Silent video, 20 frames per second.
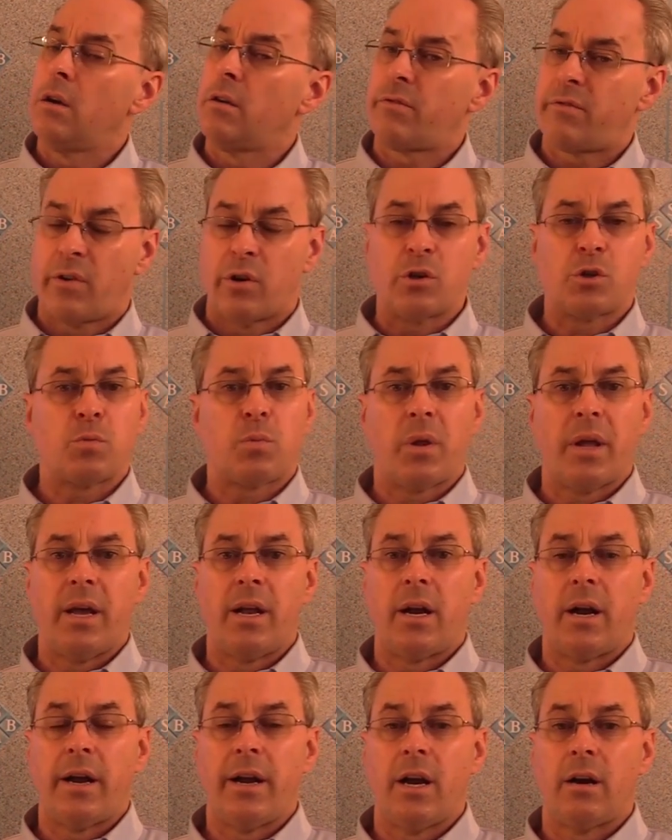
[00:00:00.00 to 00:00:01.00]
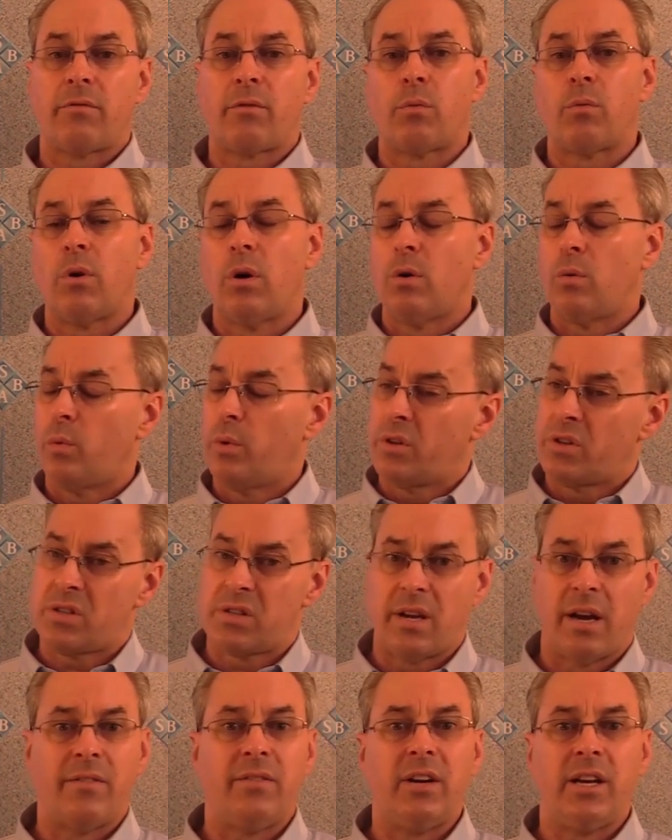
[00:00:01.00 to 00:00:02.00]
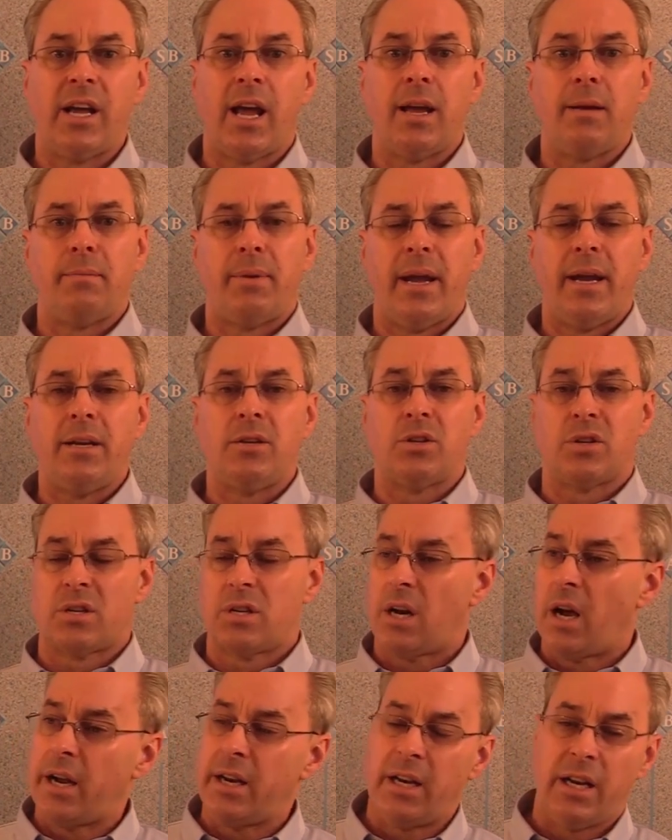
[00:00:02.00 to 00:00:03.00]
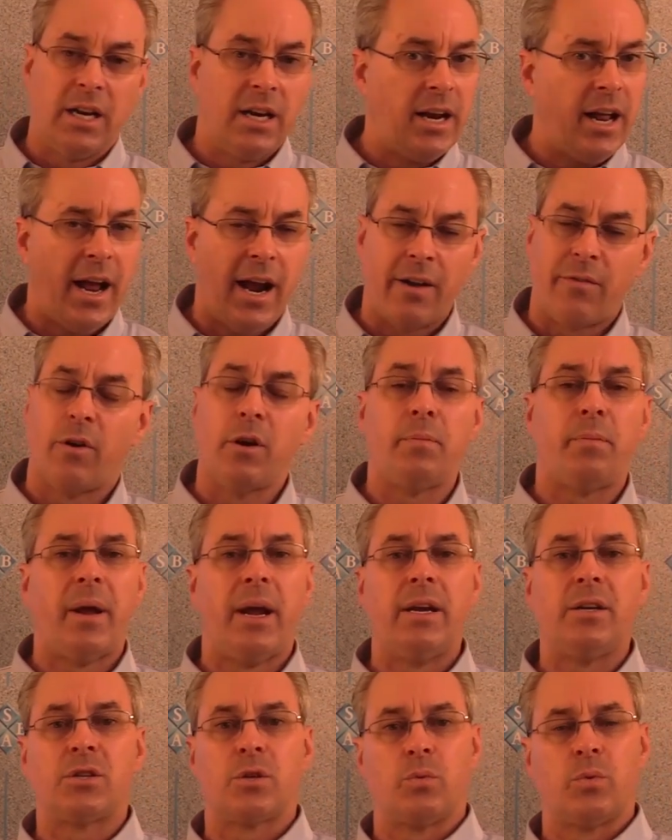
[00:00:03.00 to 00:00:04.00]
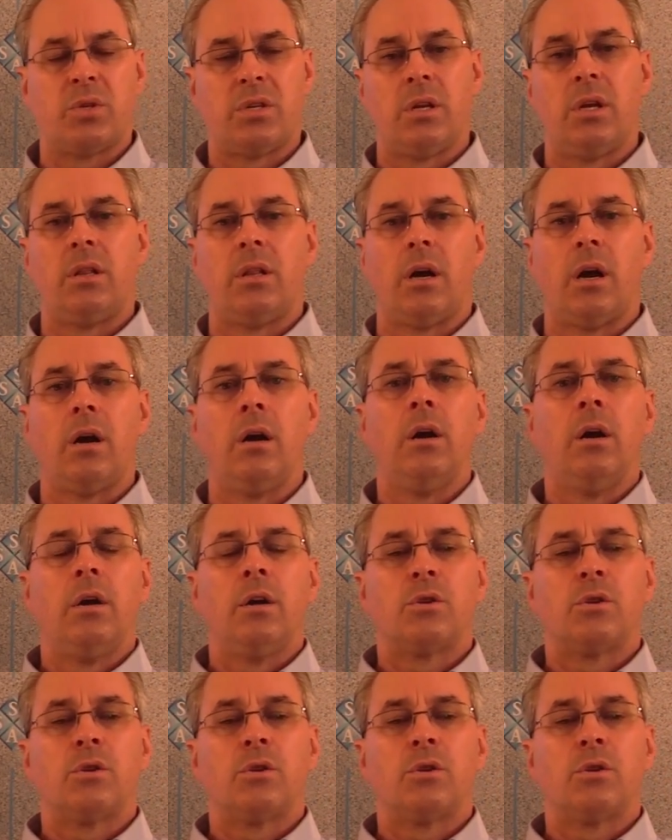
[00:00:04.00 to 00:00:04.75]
First plan I ever wrote was 78 pages and I needed every page that was in there.